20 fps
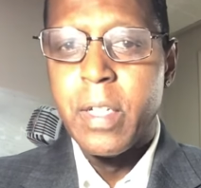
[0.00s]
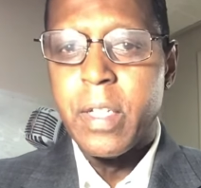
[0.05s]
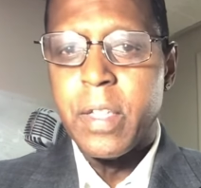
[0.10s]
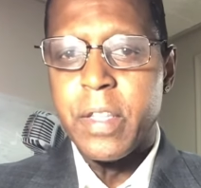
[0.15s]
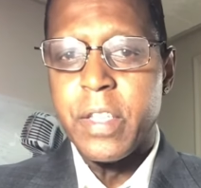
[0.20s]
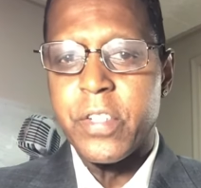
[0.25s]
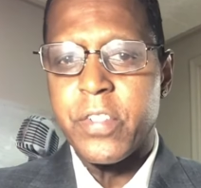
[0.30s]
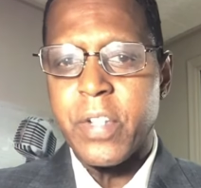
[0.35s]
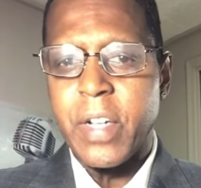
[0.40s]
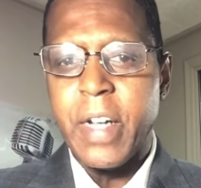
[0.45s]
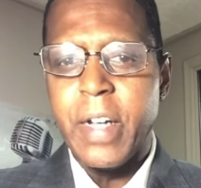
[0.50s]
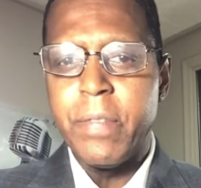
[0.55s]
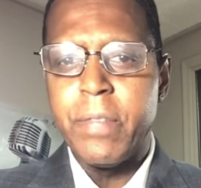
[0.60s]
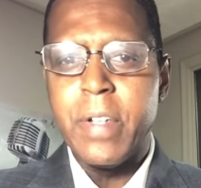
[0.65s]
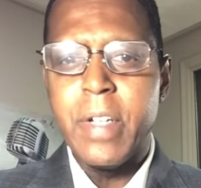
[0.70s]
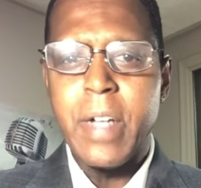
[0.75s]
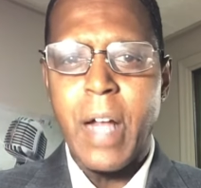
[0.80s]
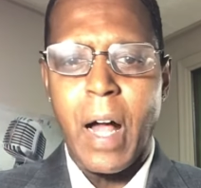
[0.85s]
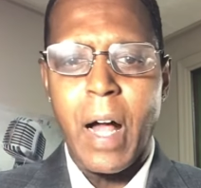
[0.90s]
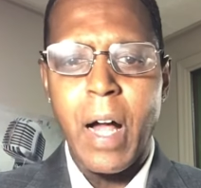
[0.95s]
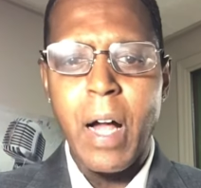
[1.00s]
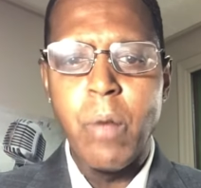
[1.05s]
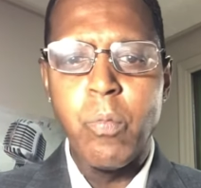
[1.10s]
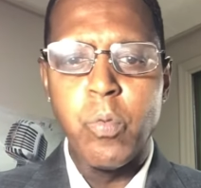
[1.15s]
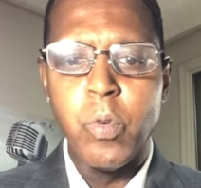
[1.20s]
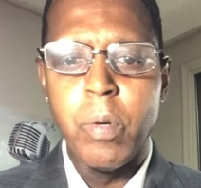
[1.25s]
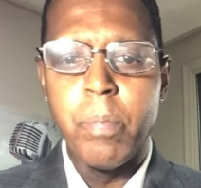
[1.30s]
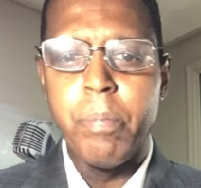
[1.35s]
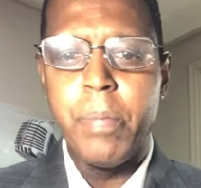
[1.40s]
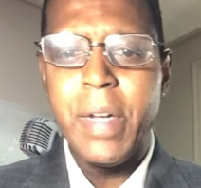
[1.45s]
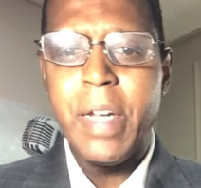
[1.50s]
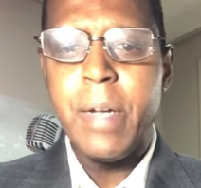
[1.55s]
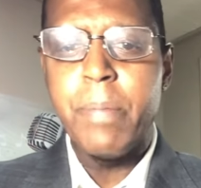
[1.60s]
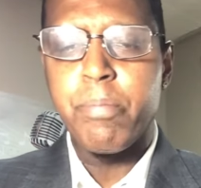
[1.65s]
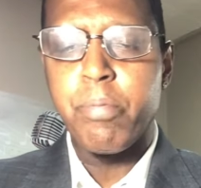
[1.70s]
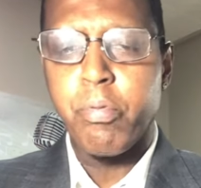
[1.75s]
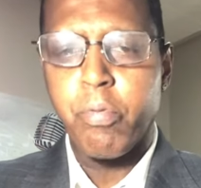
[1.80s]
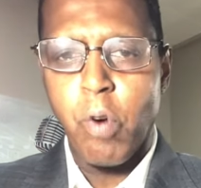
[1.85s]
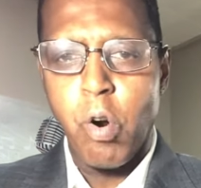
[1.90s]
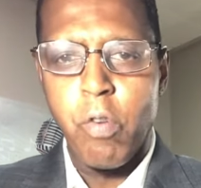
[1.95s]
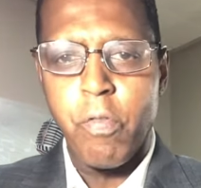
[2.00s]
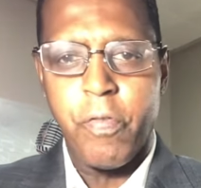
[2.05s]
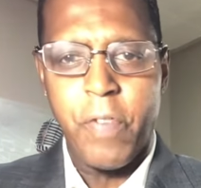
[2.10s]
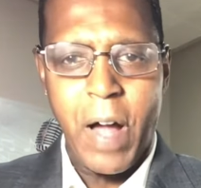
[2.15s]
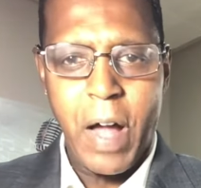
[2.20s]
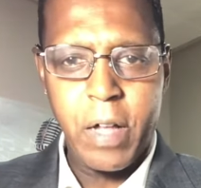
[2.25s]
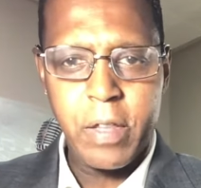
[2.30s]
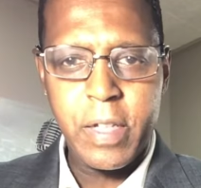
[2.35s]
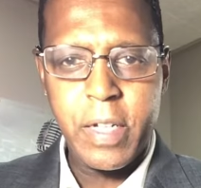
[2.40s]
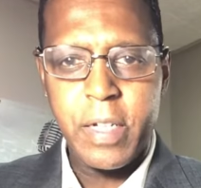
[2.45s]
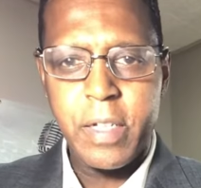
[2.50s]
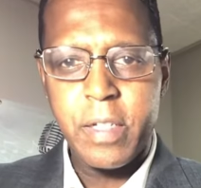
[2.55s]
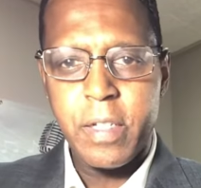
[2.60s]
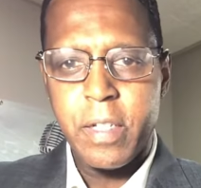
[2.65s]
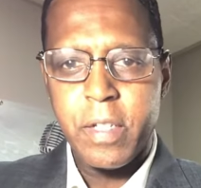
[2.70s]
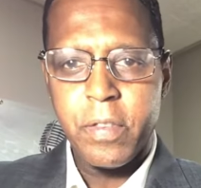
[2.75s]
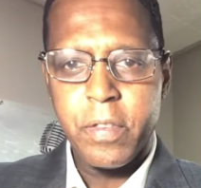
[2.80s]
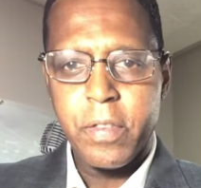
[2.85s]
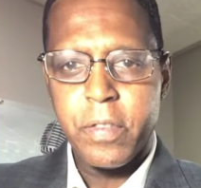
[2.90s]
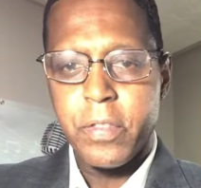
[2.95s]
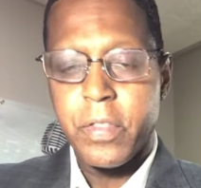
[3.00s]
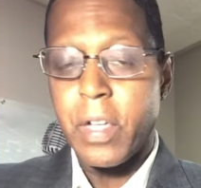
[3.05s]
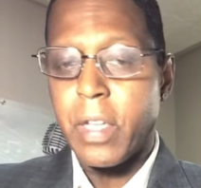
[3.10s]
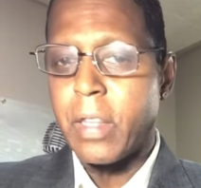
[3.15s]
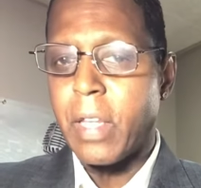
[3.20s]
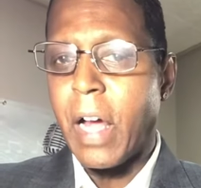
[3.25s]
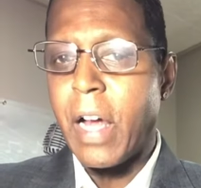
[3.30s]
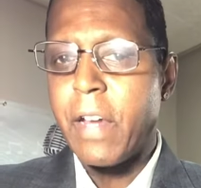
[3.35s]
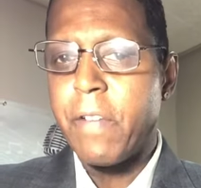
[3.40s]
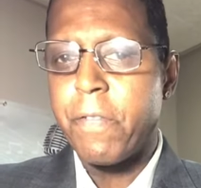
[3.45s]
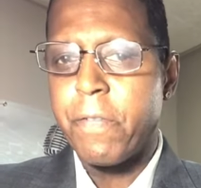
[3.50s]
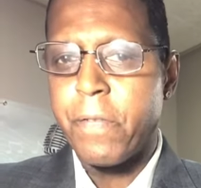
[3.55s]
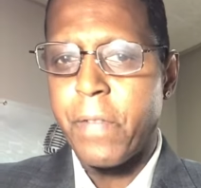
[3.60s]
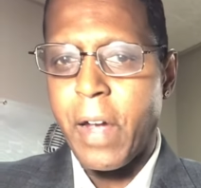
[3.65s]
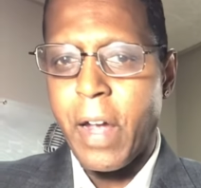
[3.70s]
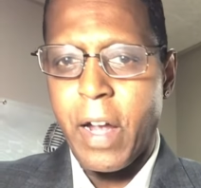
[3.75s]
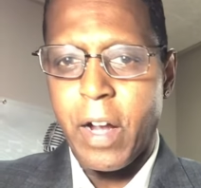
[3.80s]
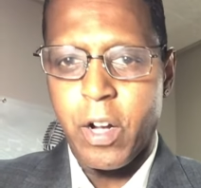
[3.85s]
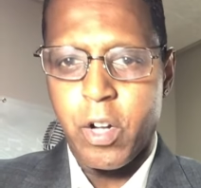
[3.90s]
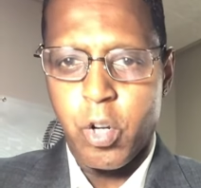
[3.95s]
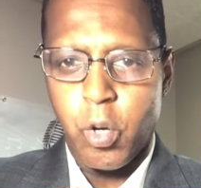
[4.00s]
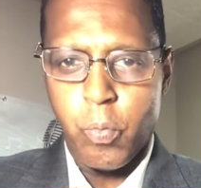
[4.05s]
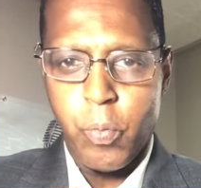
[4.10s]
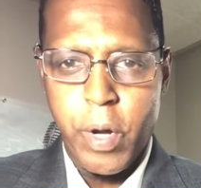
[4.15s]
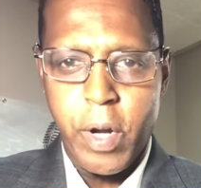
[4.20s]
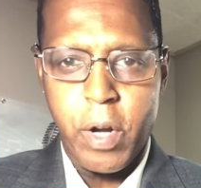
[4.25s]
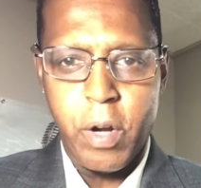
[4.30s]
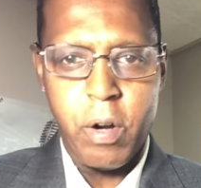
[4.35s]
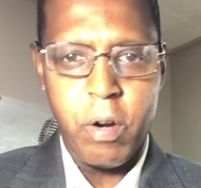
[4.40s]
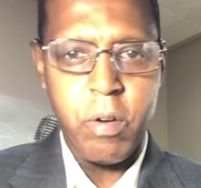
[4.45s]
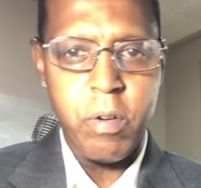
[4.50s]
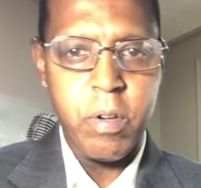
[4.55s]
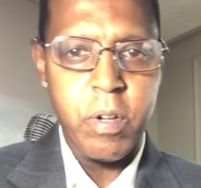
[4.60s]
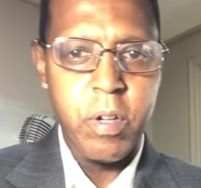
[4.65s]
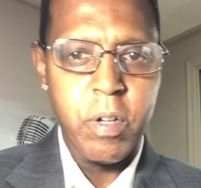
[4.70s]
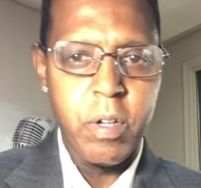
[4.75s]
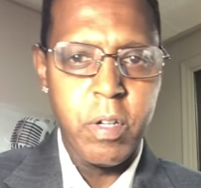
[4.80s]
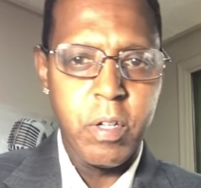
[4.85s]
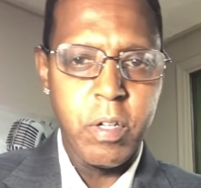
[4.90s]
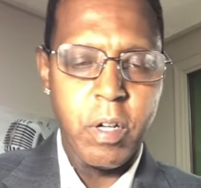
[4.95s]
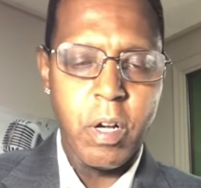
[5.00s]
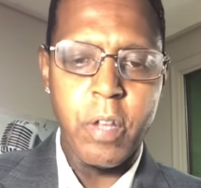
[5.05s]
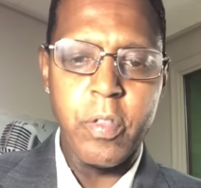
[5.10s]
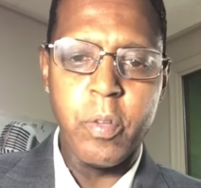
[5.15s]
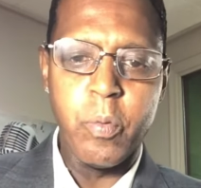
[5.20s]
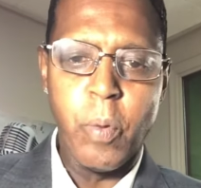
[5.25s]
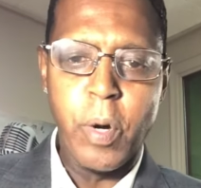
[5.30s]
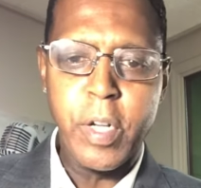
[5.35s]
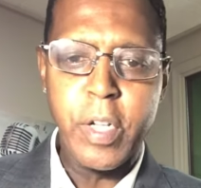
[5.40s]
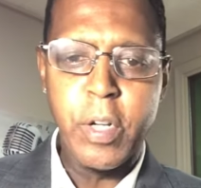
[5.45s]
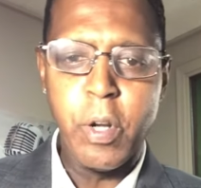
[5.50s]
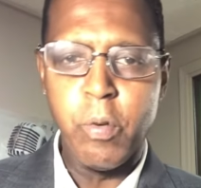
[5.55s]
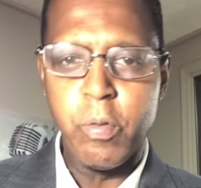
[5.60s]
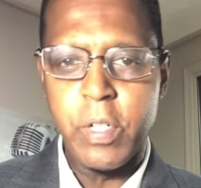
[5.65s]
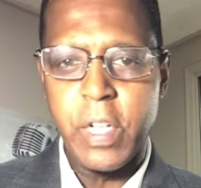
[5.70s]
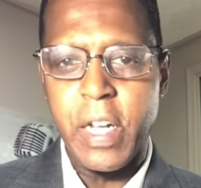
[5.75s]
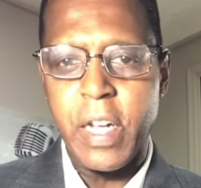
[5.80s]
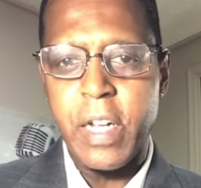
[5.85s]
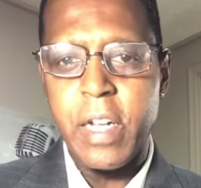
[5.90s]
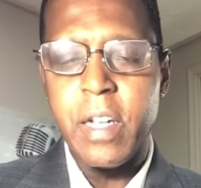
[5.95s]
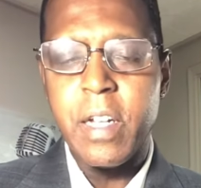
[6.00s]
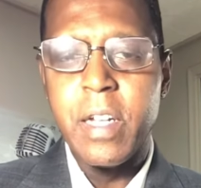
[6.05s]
This evening, I will be profiling the life and career of the one and only,